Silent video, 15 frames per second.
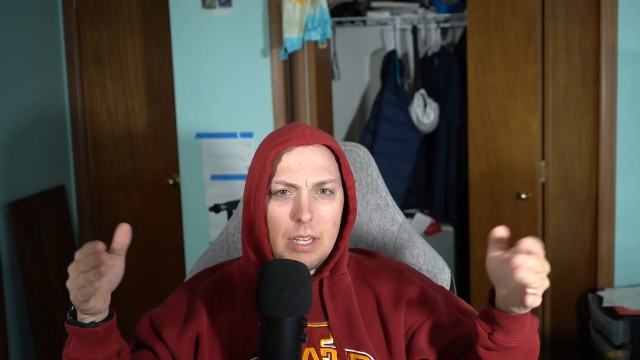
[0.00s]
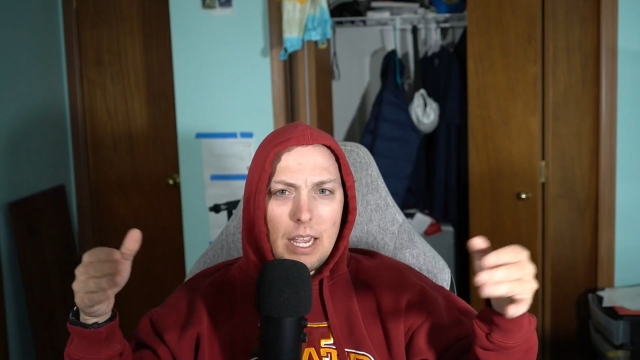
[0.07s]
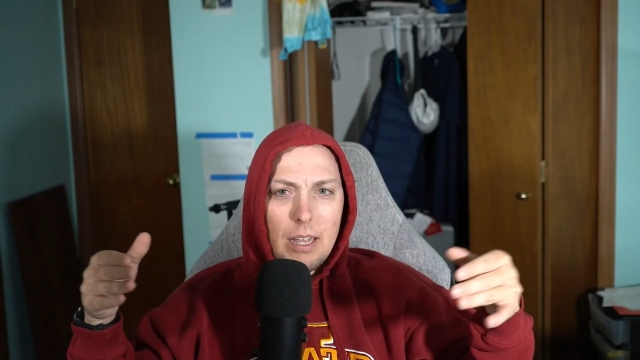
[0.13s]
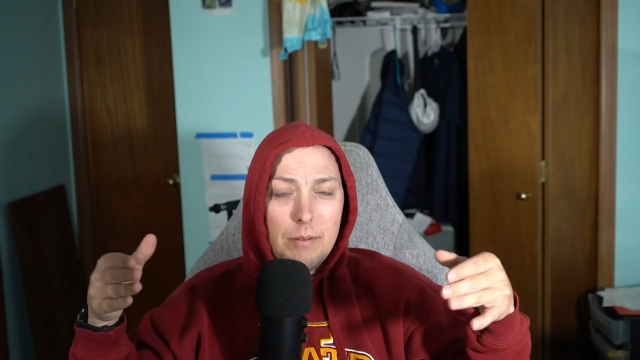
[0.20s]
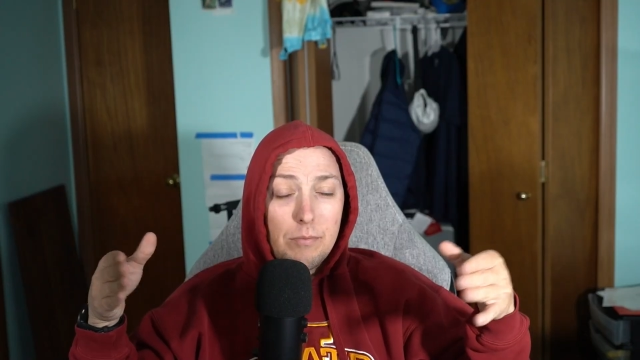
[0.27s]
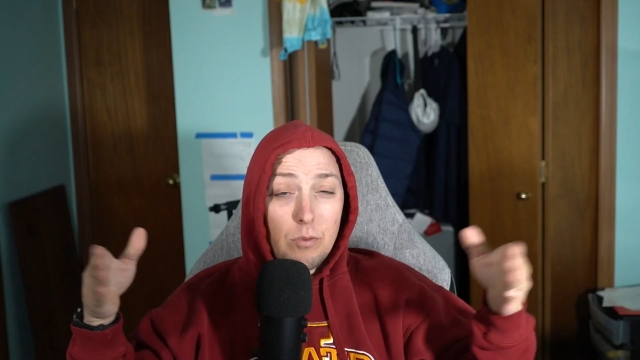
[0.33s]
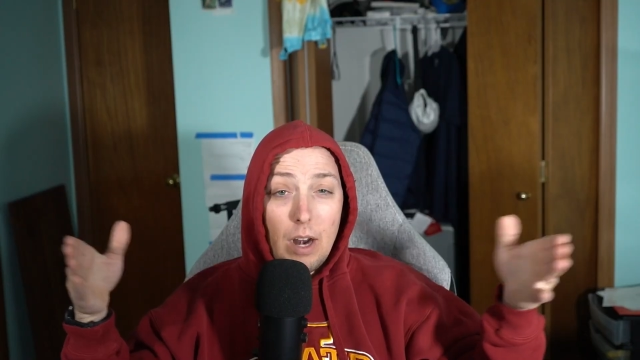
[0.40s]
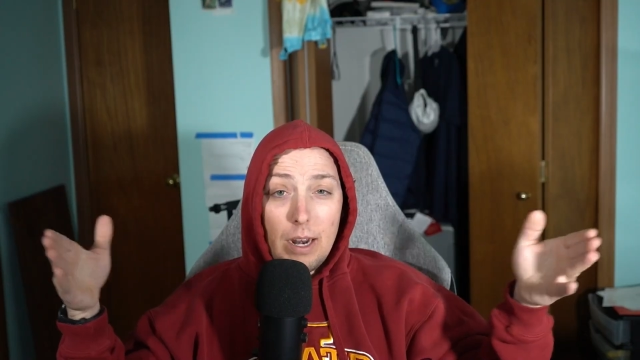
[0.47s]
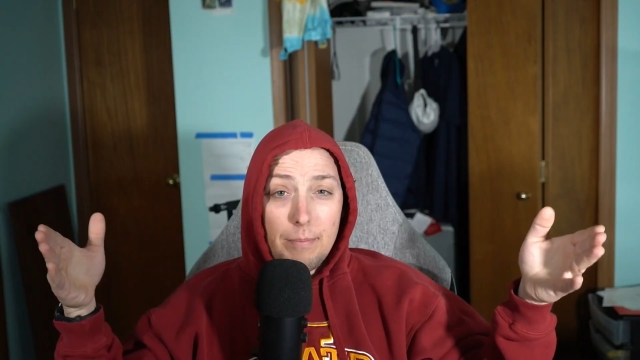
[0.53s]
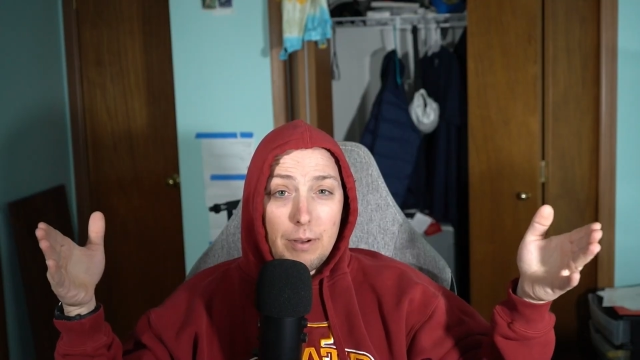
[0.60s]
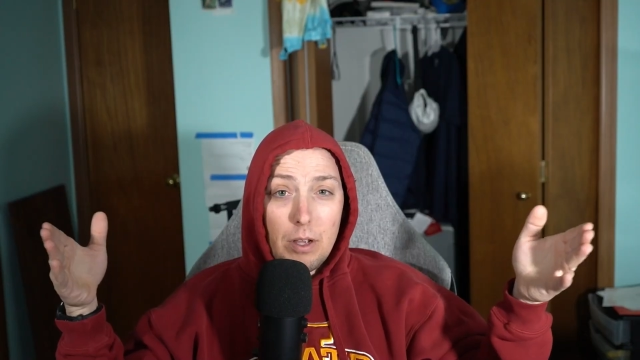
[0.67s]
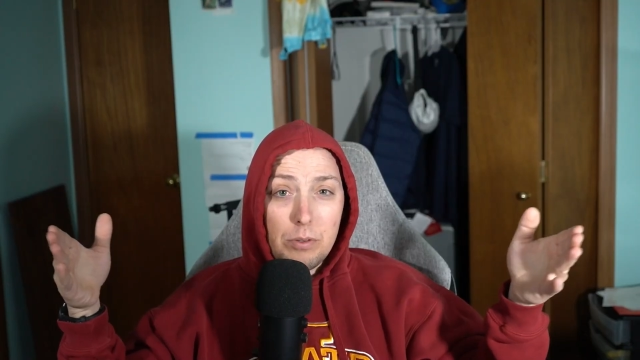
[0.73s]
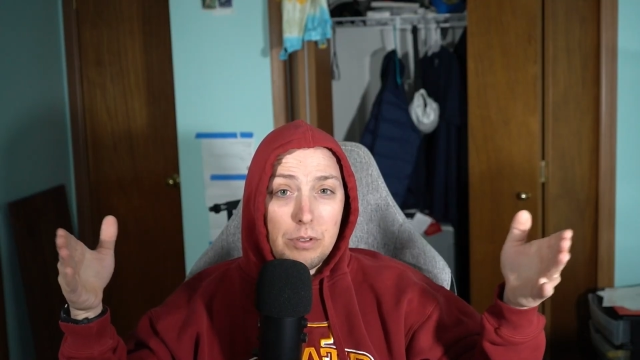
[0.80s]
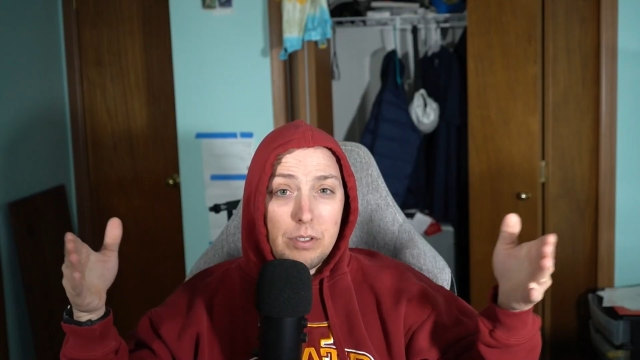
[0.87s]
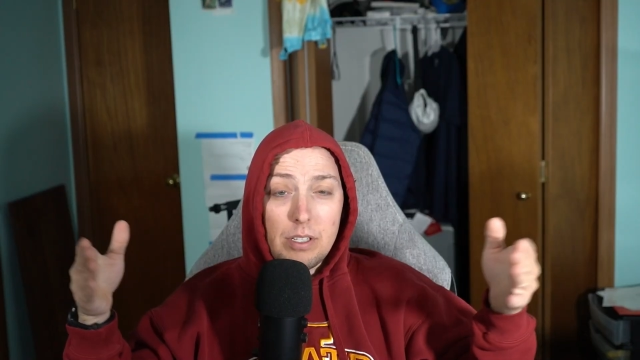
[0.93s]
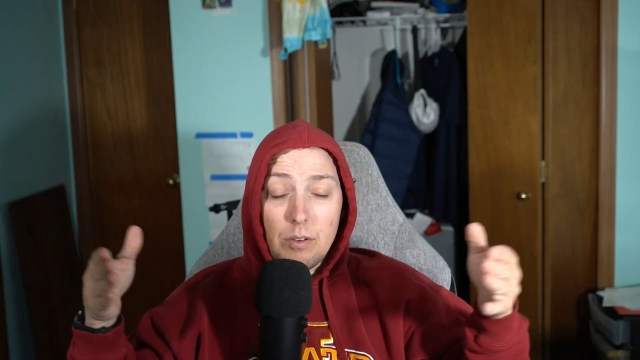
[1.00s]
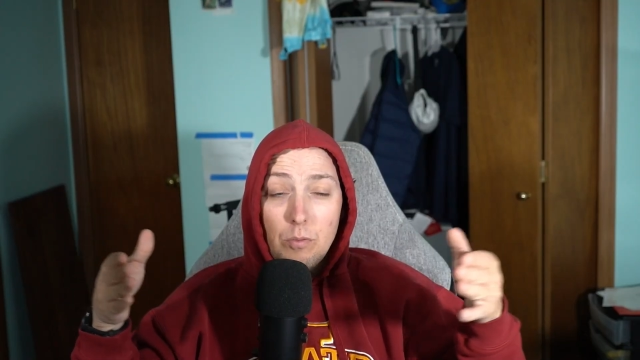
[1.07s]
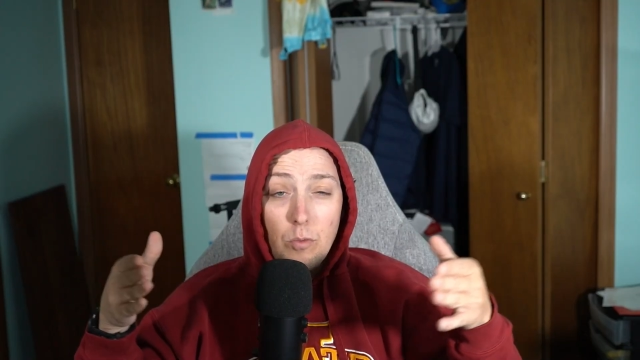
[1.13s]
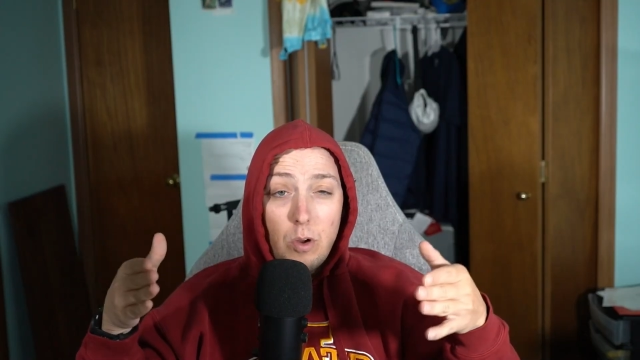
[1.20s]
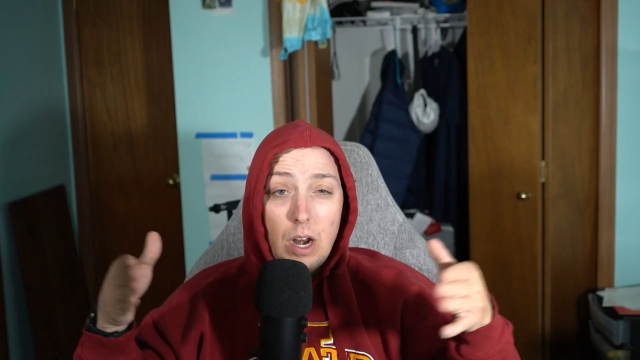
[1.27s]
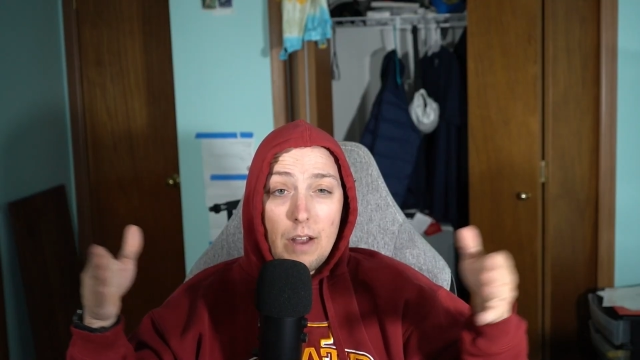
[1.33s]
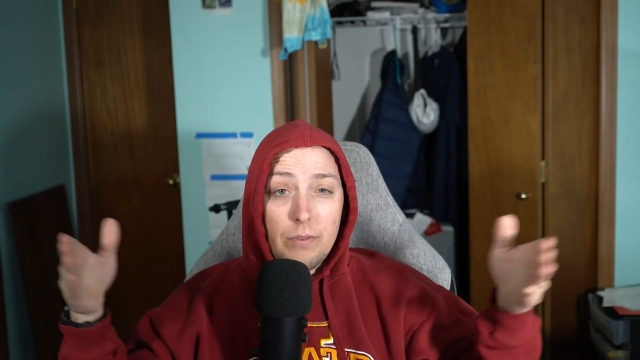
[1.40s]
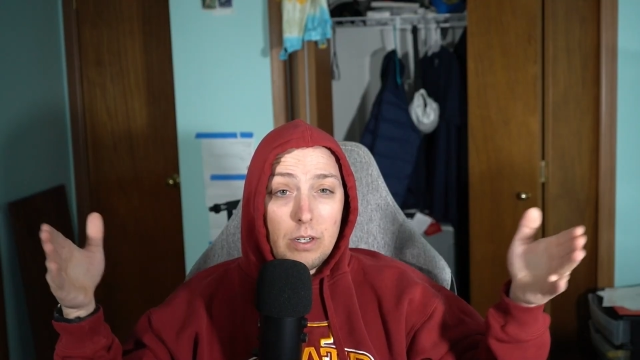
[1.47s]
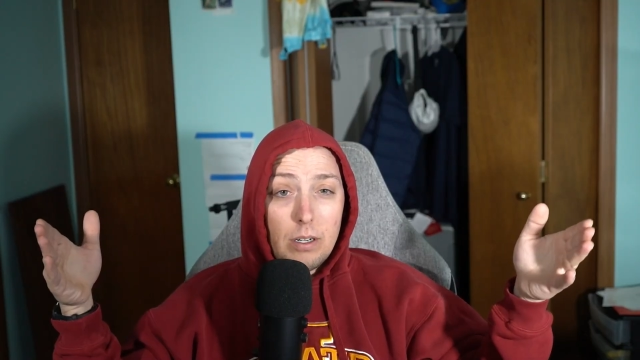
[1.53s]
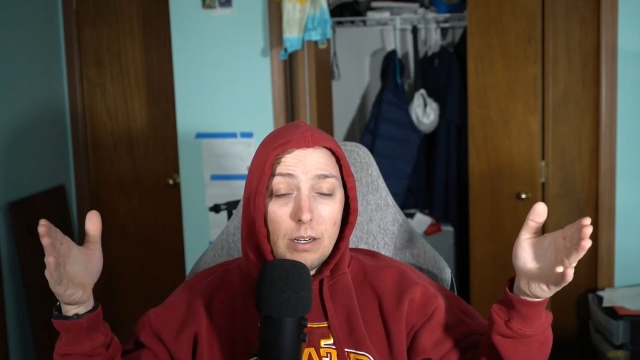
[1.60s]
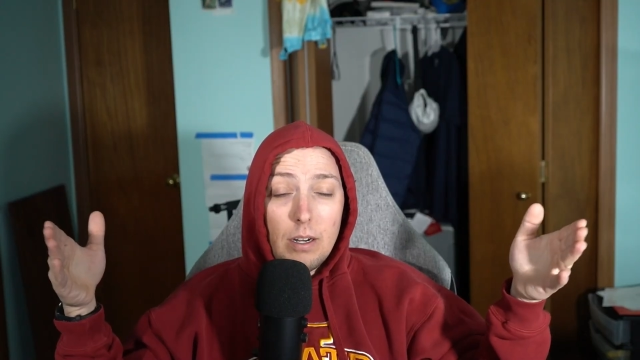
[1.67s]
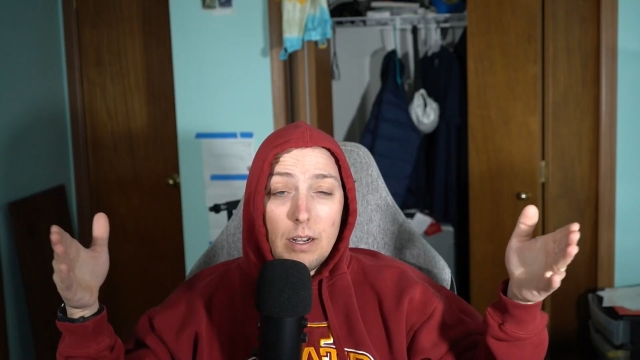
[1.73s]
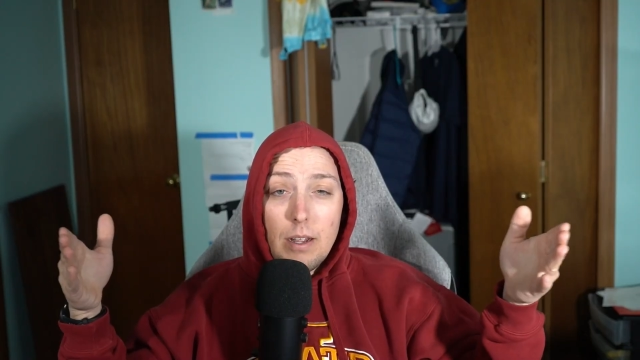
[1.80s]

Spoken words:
and Reddit posts and whatever,